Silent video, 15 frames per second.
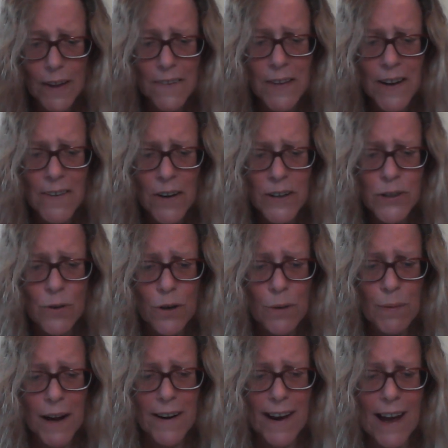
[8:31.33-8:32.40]
Then I talk
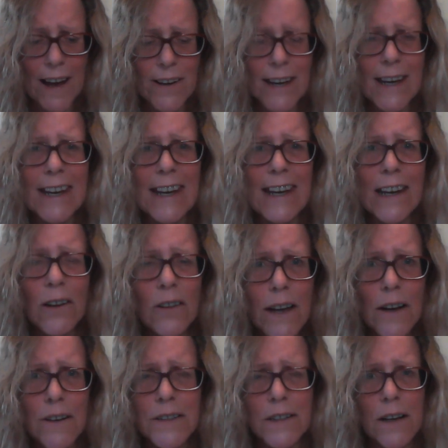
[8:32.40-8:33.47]
about how to heal
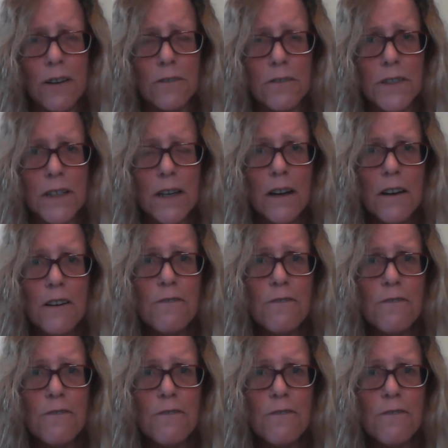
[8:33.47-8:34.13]
ourselves